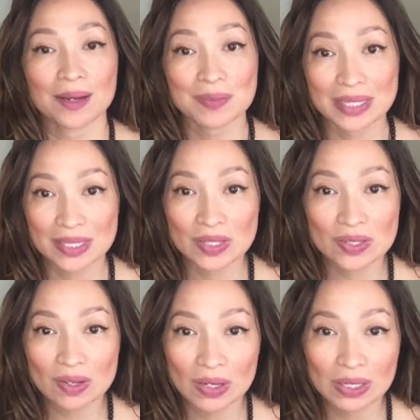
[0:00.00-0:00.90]
Epsom
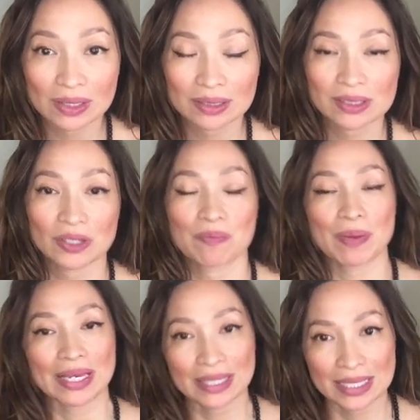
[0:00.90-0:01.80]
salt or
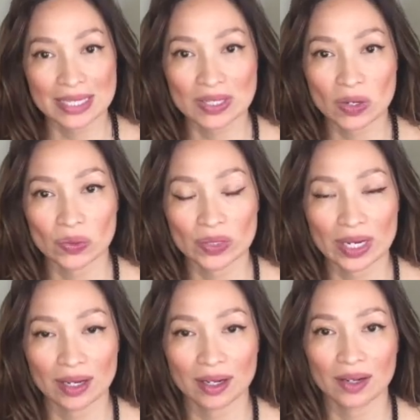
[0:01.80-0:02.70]
baking
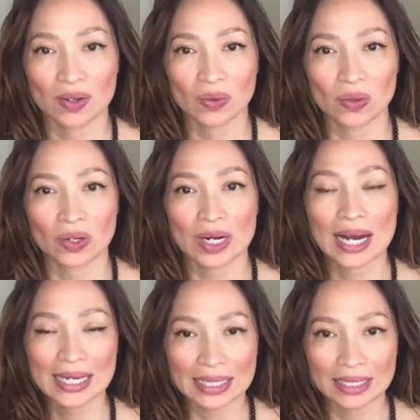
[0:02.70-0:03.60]
soda or
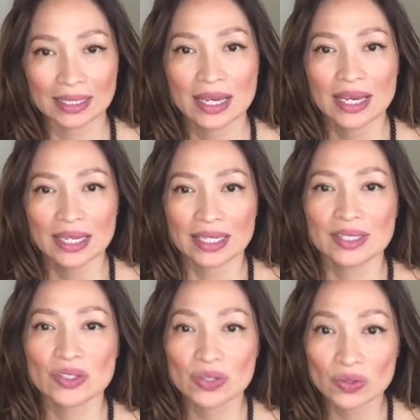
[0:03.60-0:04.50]
honey
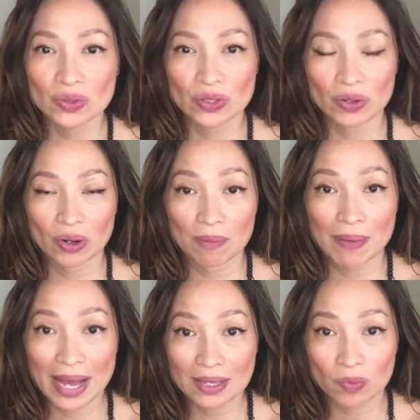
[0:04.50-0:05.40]
into your
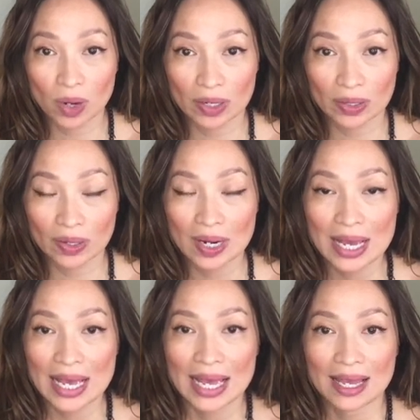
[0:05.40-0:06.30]
bath water,
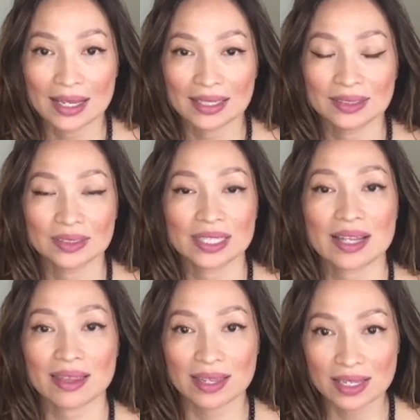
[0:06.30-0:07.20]
and
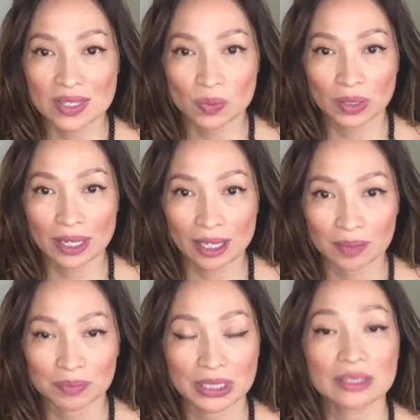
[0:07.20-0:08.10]
this will
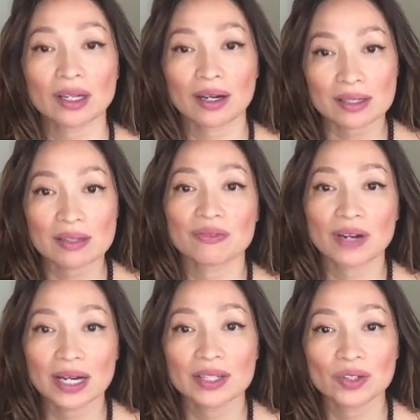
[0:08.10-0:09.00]
help
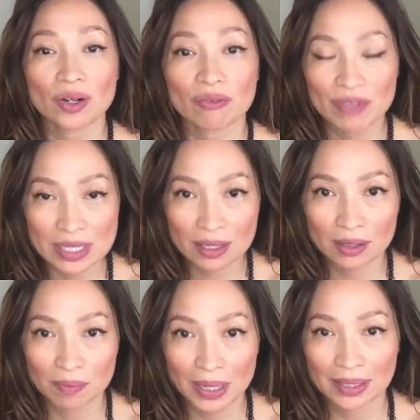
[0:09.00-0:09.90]
detoxify your
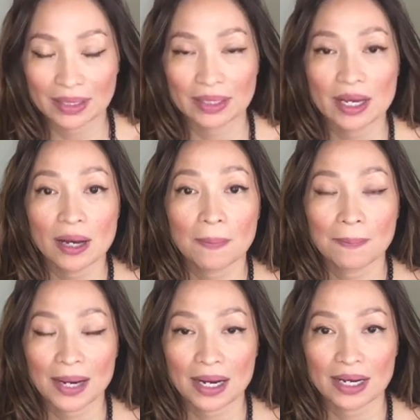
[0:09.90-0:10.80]
physical body
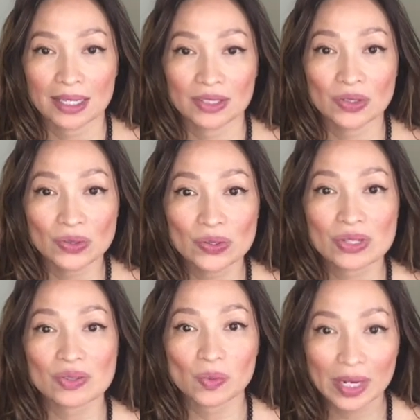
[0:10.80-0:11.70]
by you
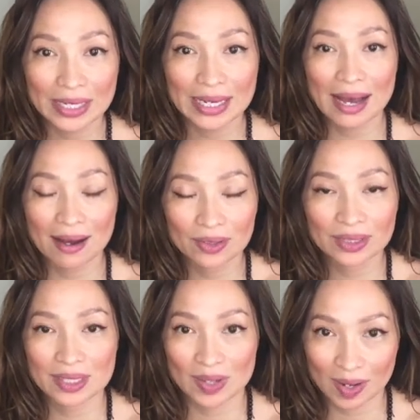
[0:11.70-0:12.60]
sweating out
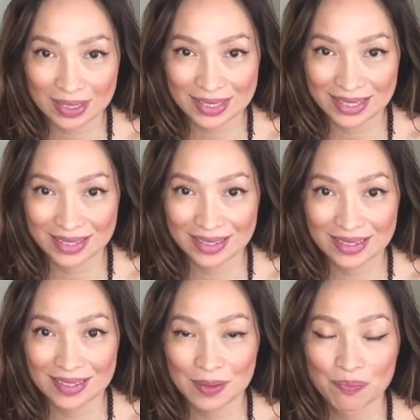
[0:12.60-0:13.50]
the
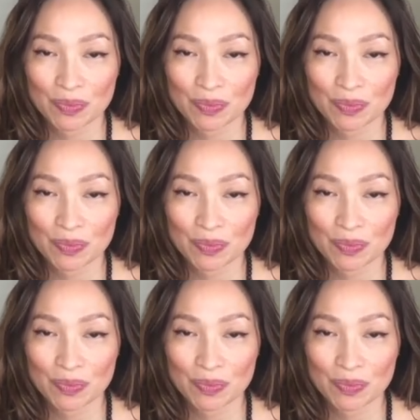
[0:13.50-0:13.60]
toxins.